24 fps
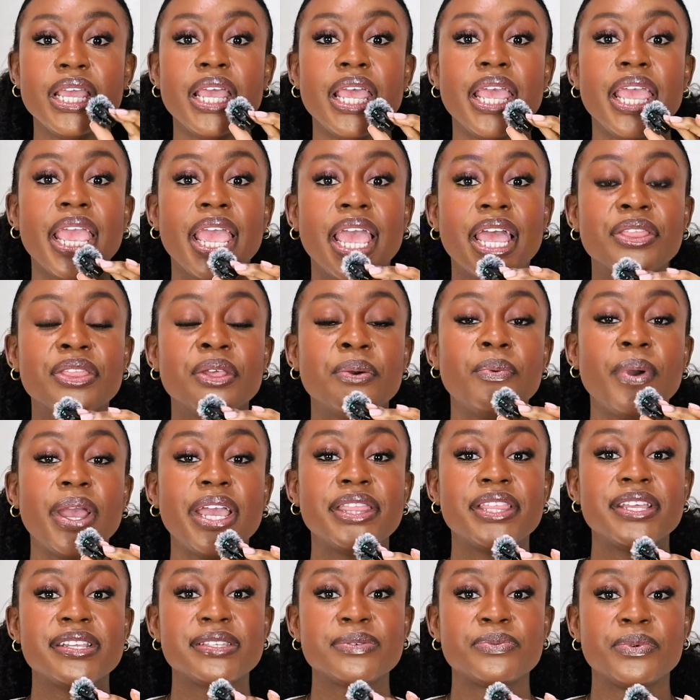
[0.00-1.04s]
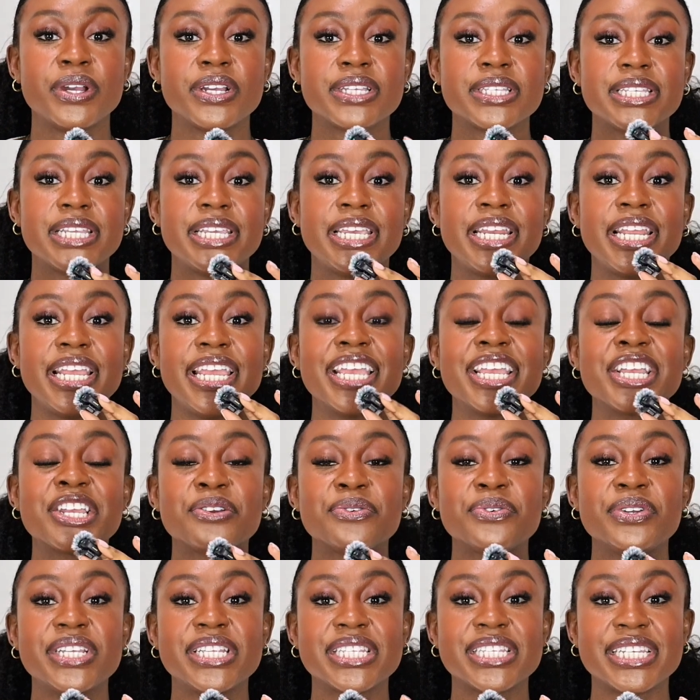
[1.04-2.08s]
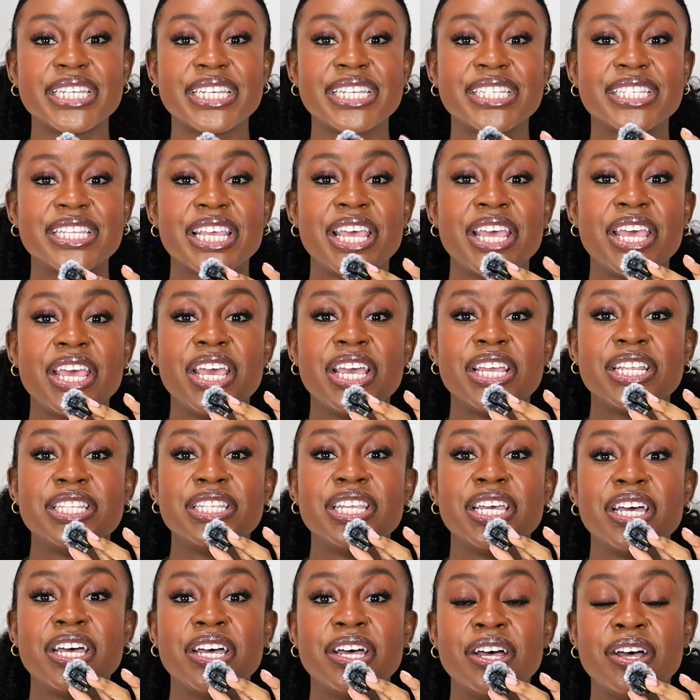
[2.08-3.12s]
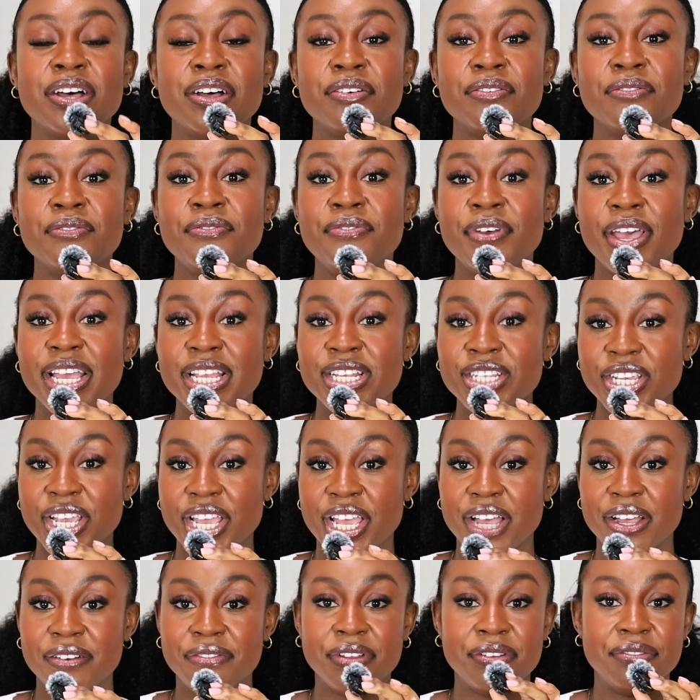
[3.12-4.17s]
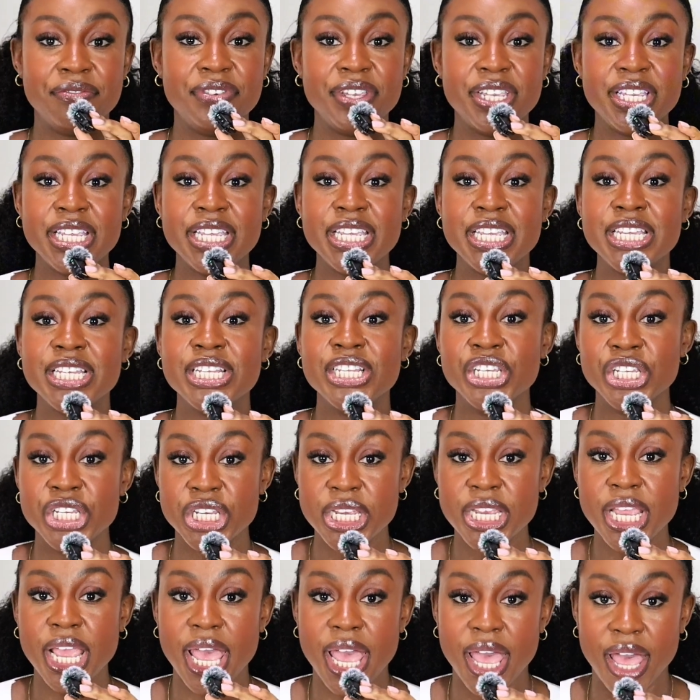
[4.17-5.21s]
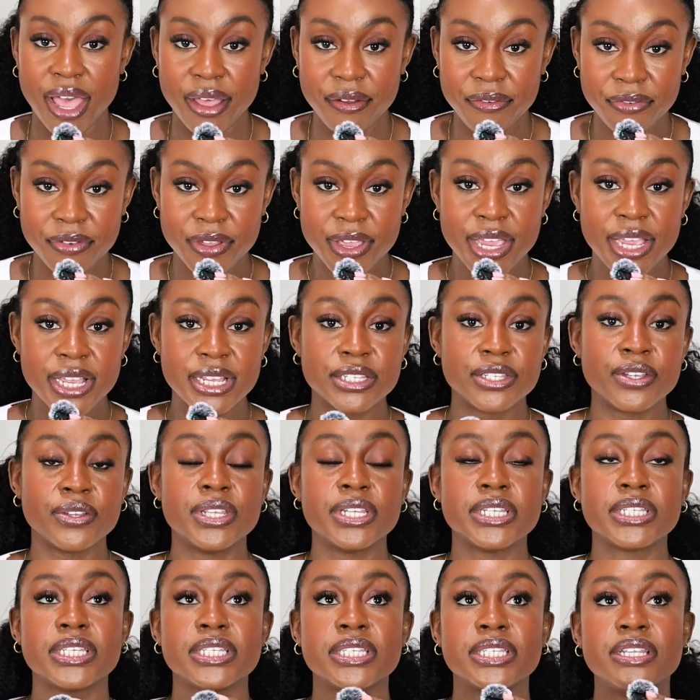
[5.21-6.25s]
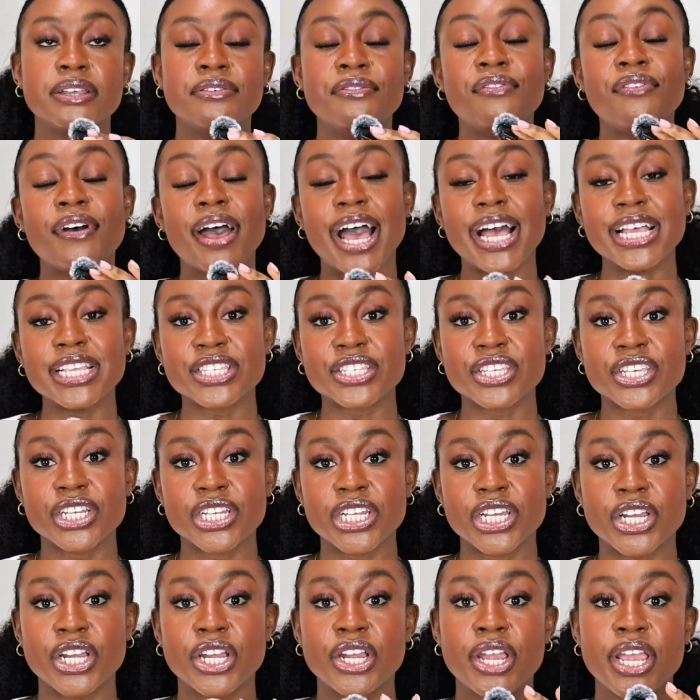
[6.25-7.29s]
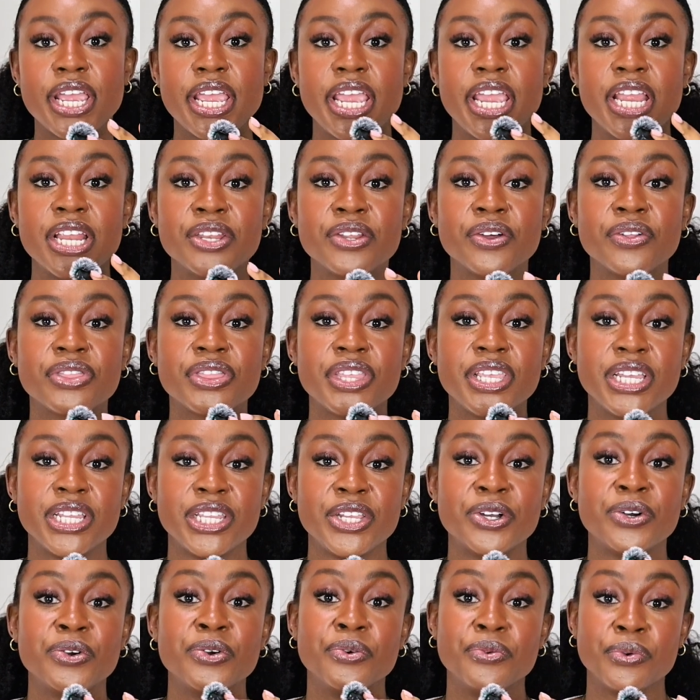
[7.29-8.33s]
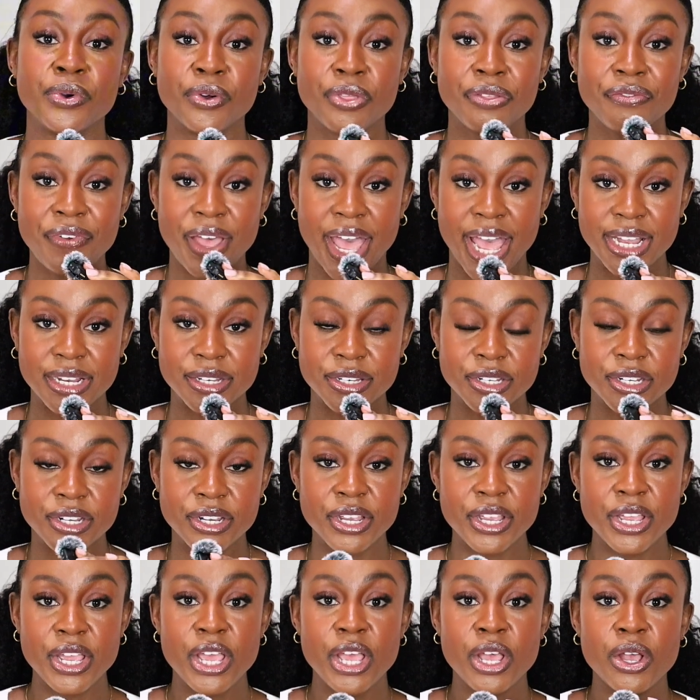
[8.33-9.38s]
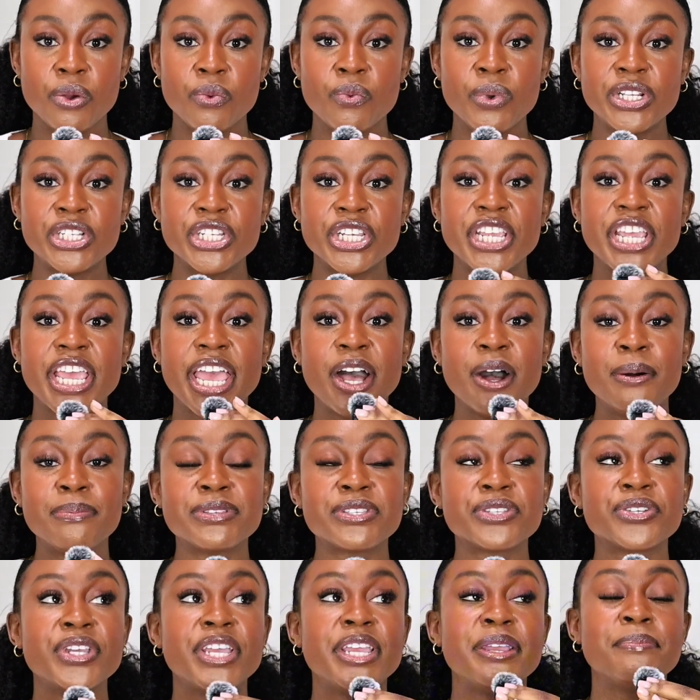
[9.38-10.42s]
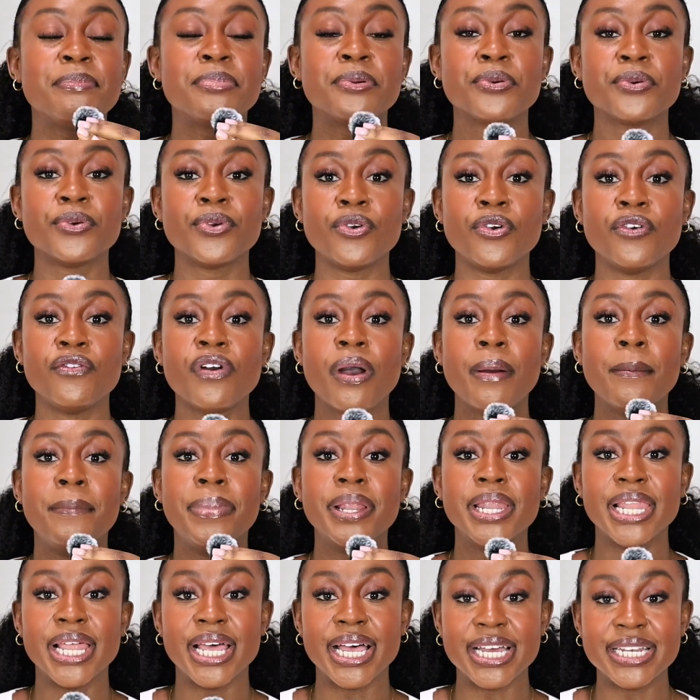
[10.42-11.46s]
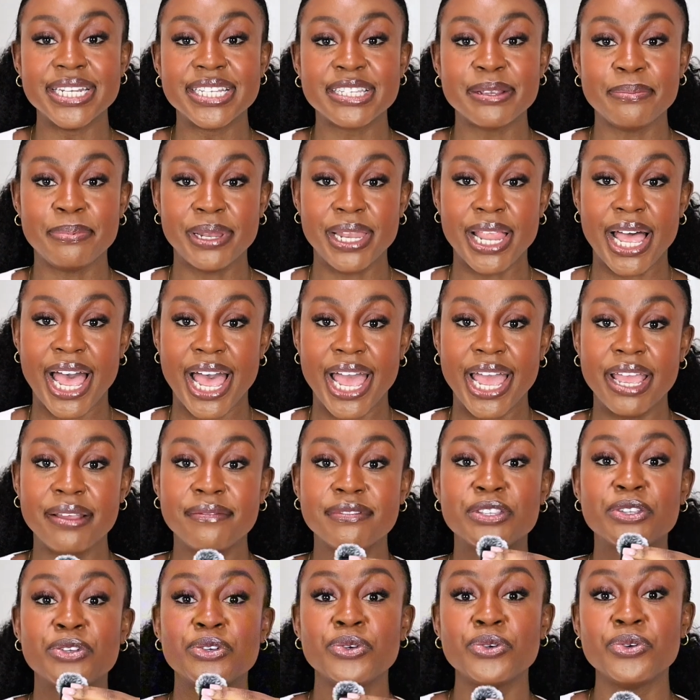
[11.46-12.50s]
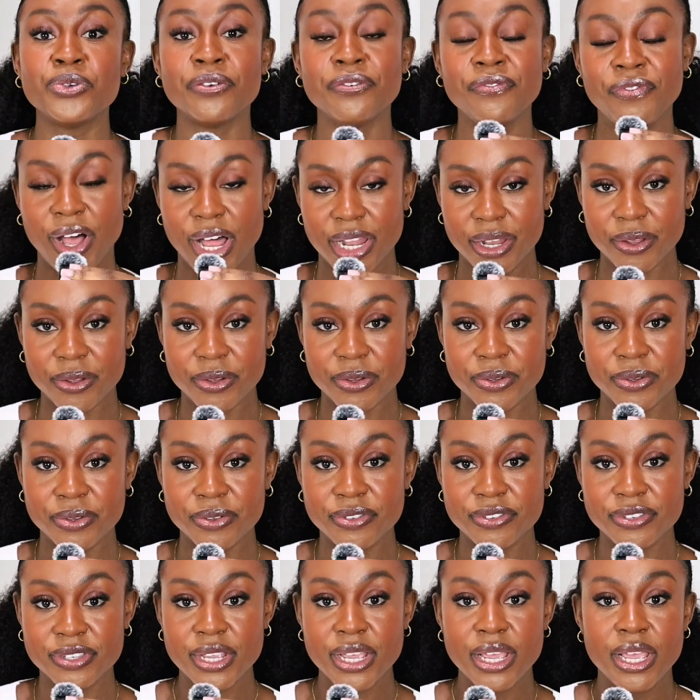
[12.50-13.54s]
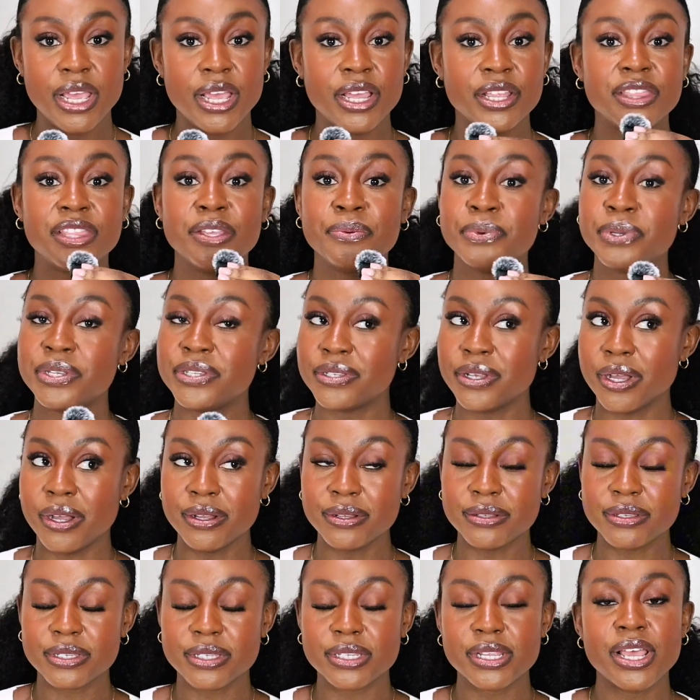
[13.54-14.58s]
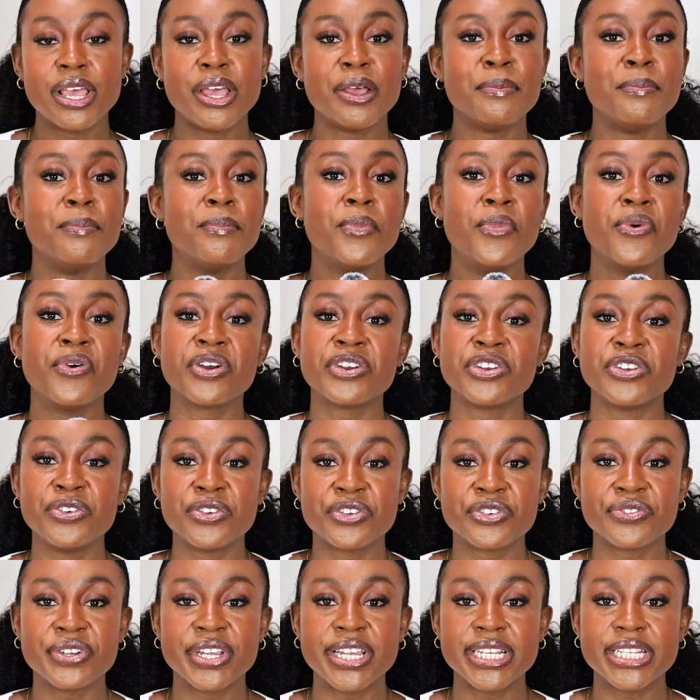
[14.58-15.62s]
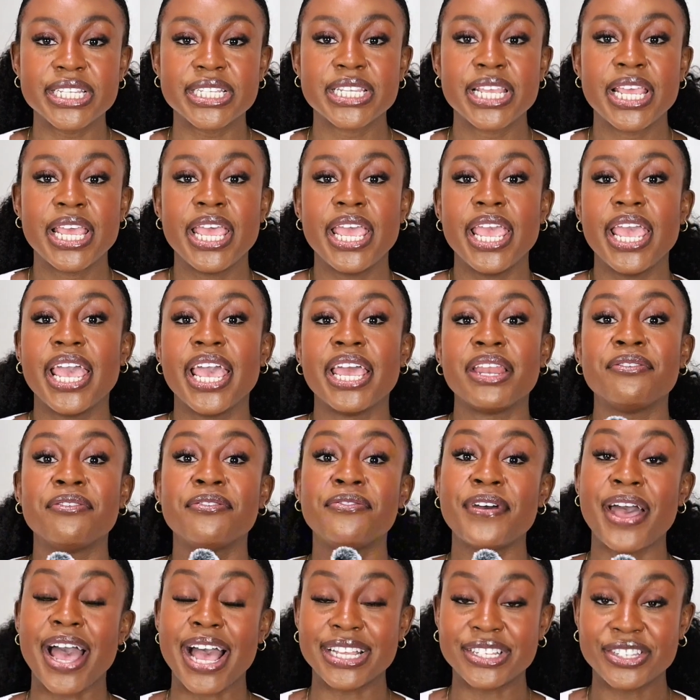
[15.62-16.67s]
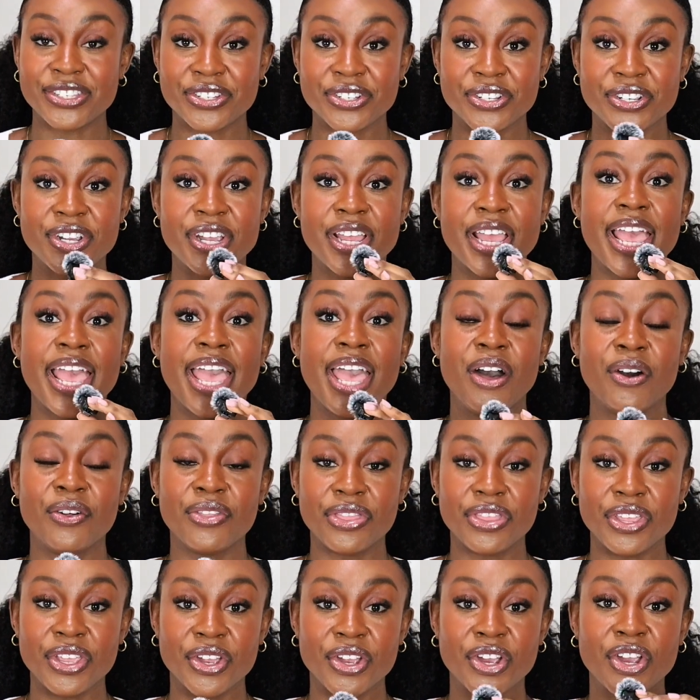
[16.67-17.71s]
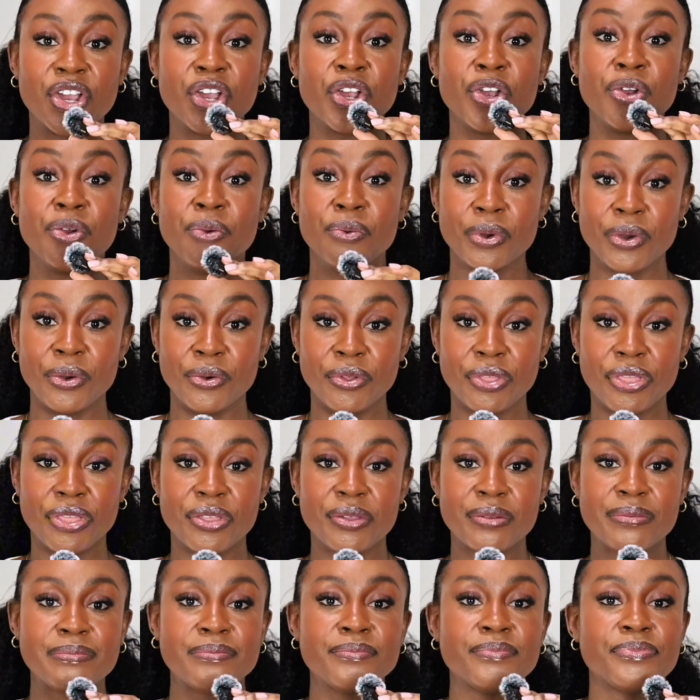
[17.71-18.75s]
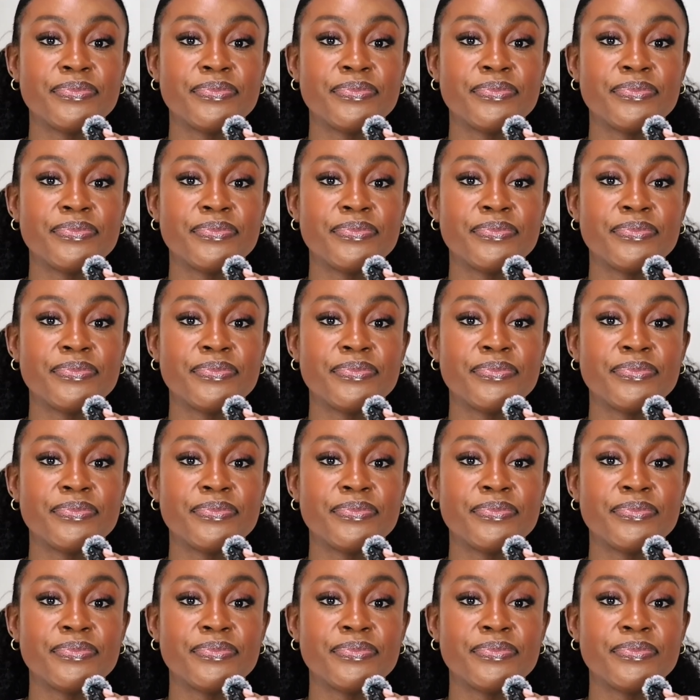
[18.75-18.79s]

And the way this works, it increases the VEGF. So this is the vascular endothelial growth factor, which helps to improve blood supply to the follicles. The results, more nutrients and faster, healthier growth.